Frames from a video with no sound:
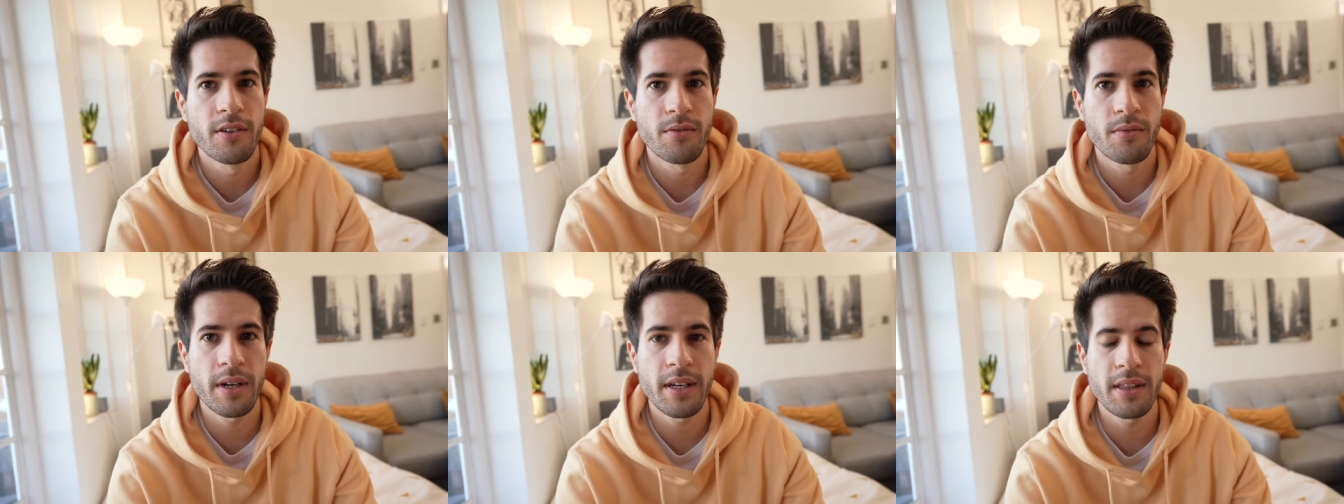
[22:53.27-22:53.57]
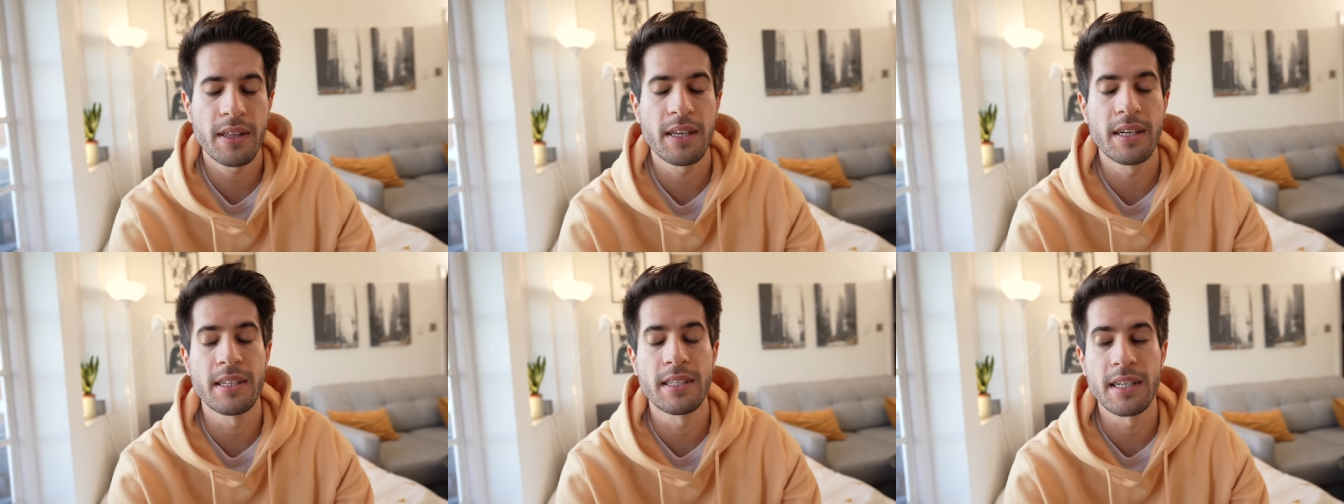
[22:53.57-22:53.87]

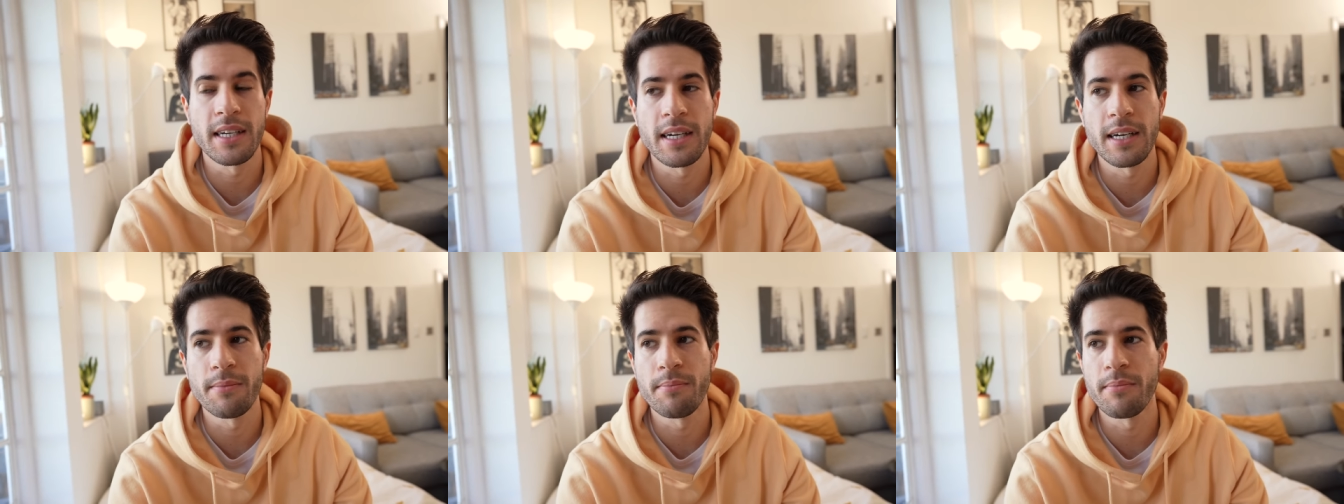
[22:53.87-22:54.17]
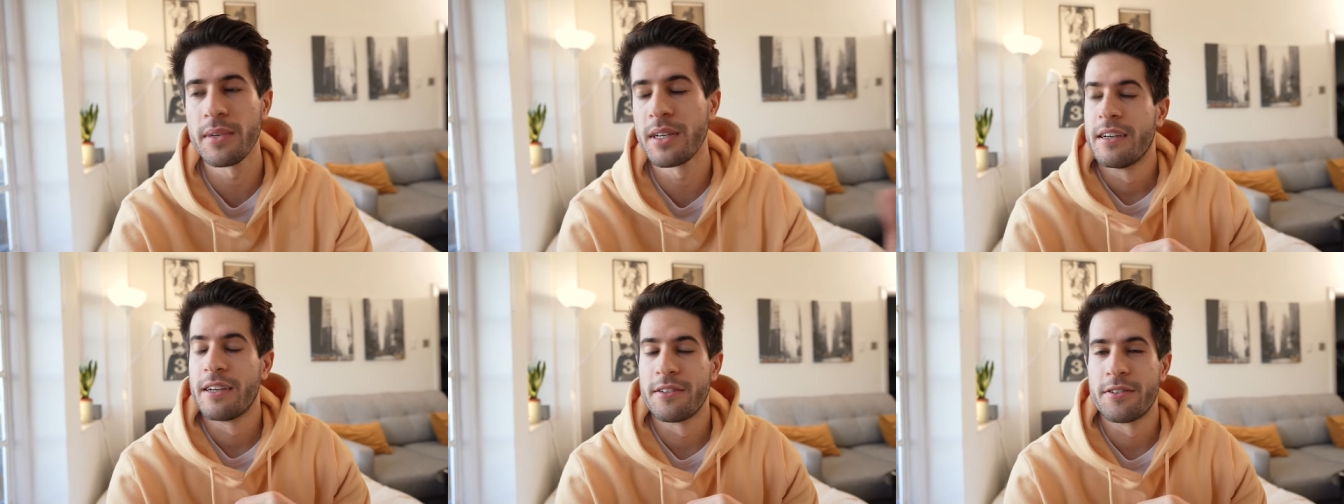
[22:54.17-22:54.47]
write the exam,
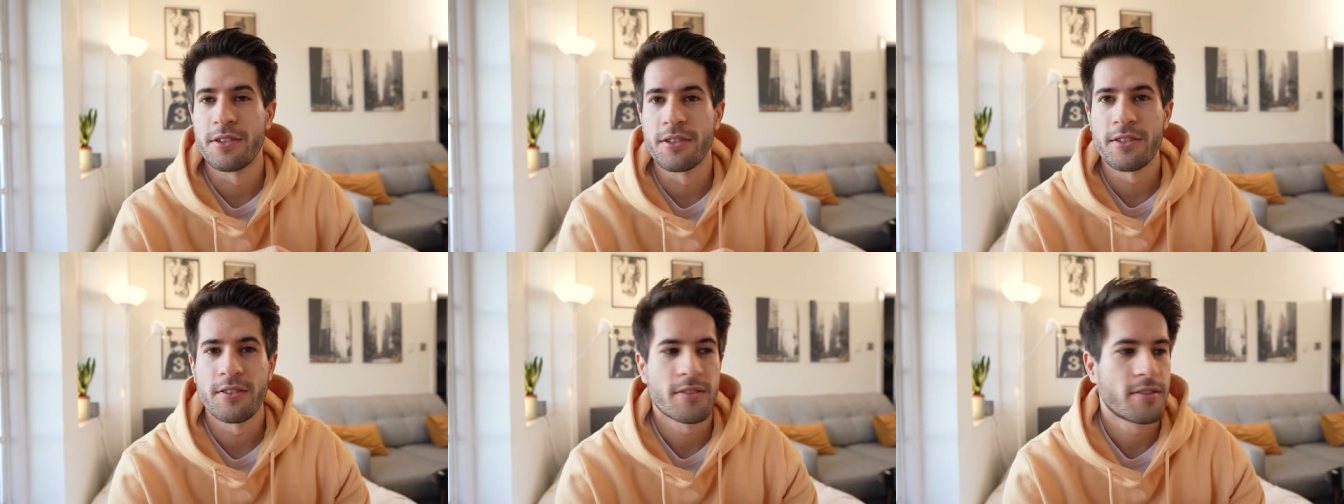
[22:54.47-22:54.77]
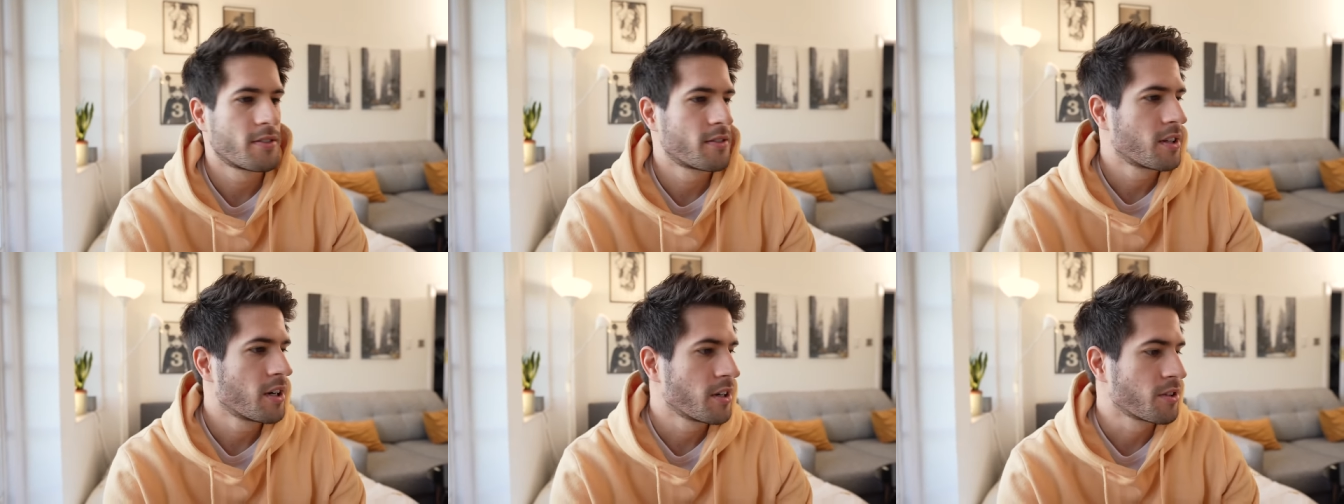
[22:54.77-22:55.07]
and just
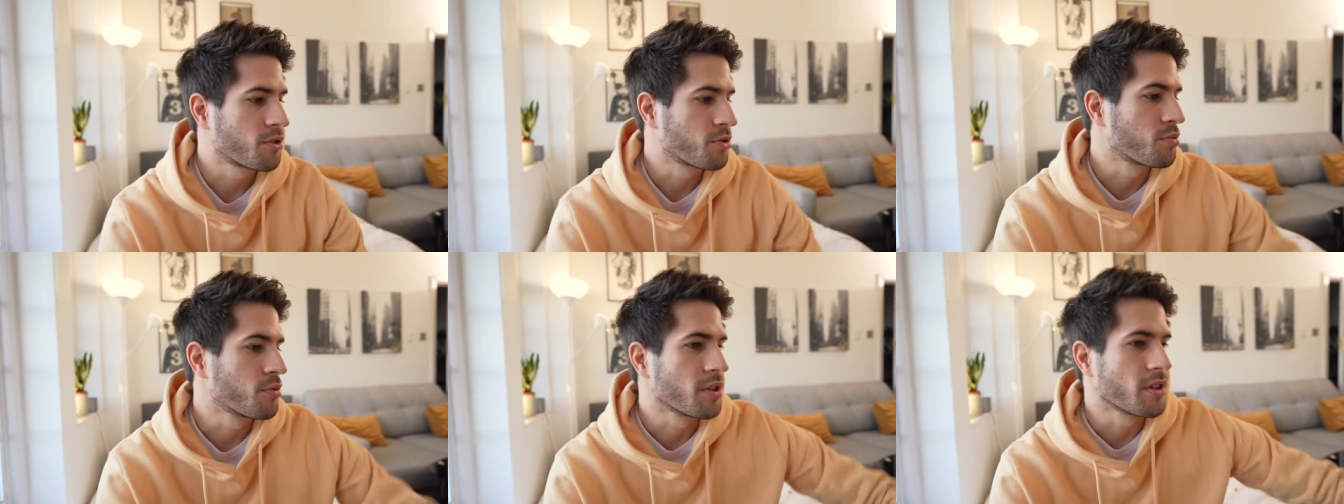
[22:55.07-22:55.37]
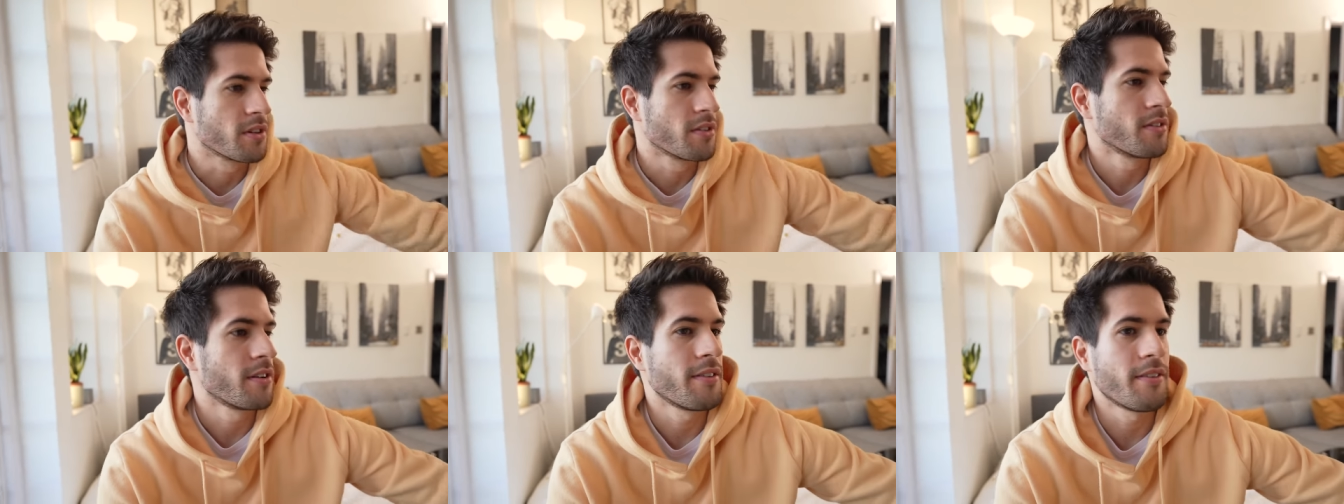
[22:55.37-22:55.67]
touch
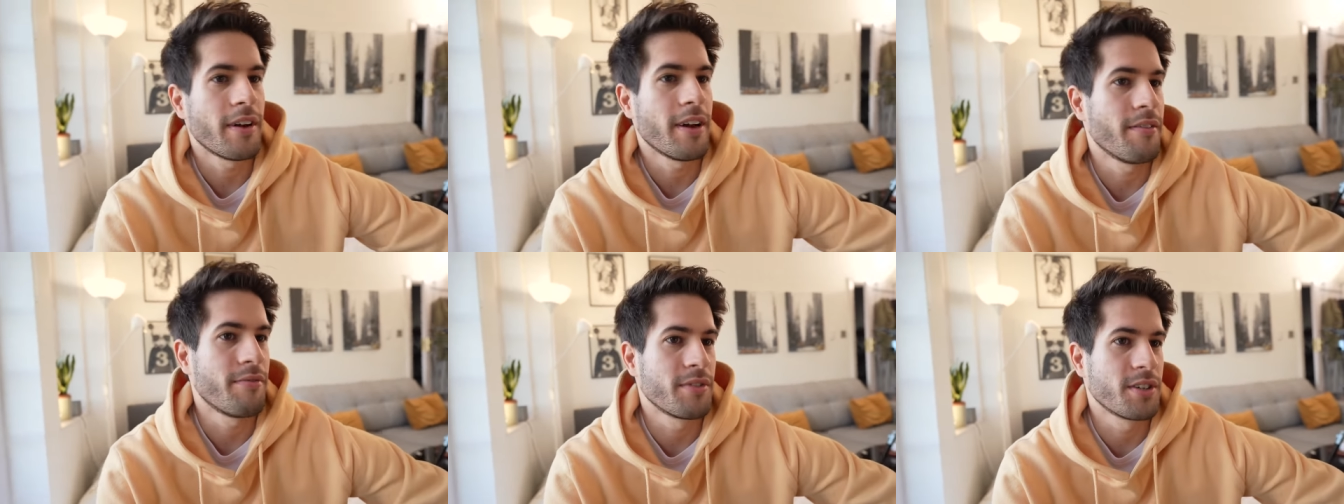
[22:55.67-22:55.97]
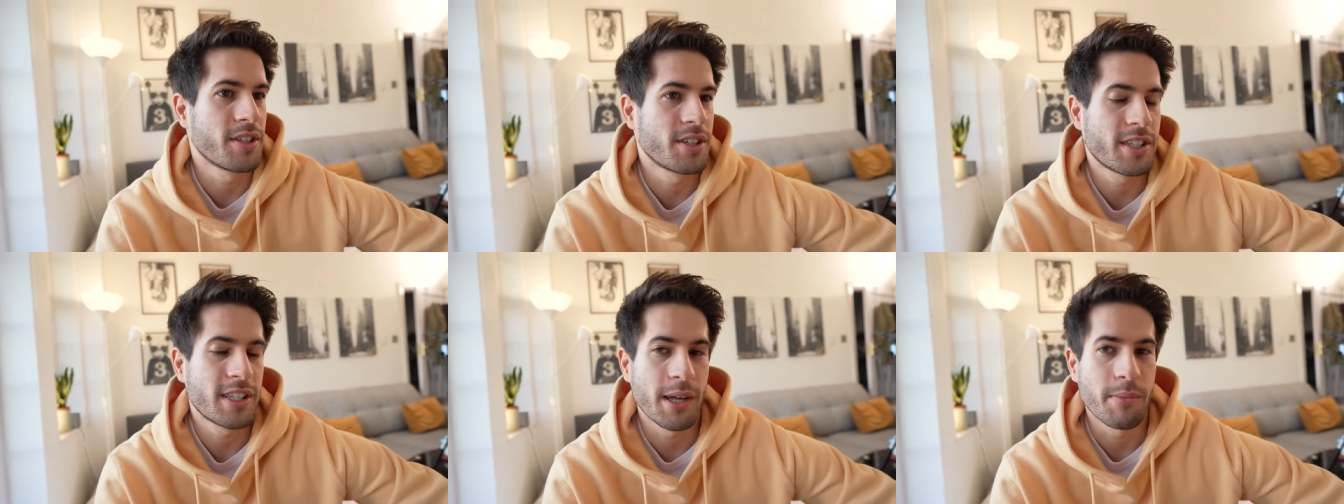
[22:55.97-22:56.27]
wood every
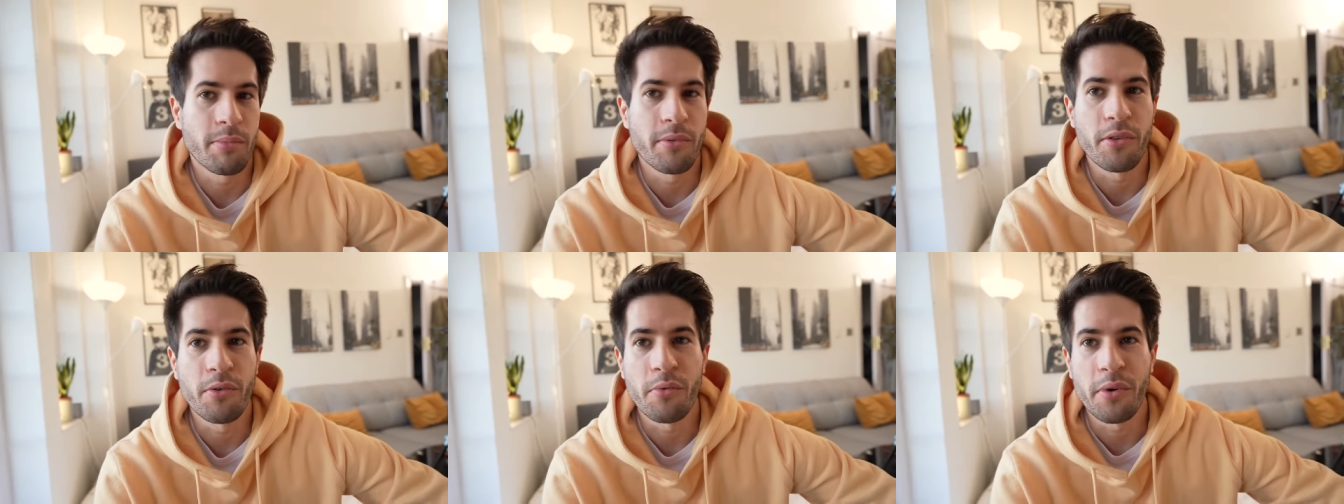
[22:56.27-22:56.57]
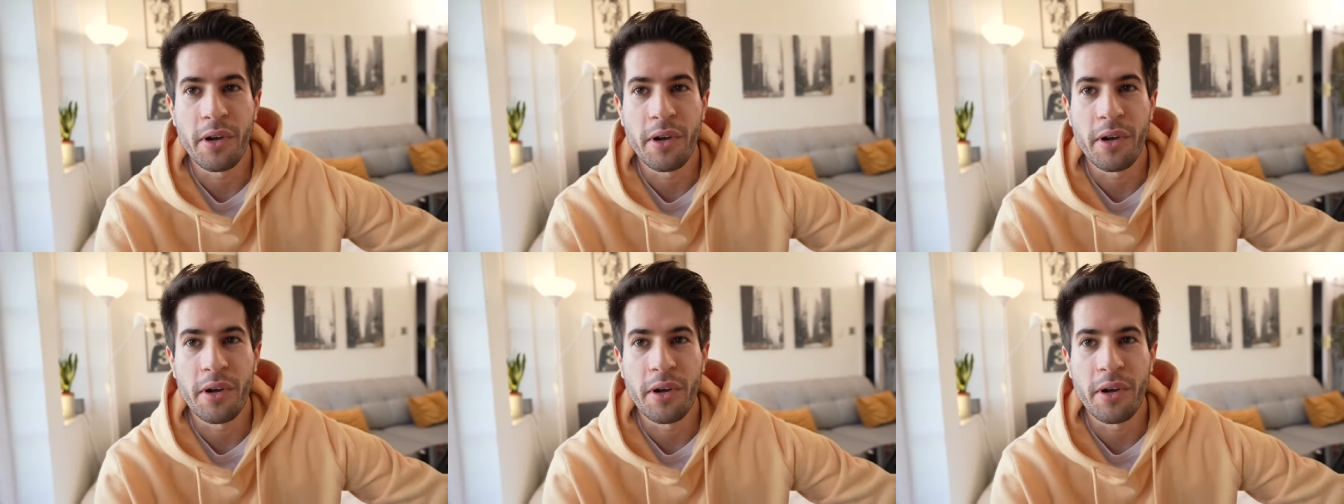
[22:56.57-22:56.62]
step of the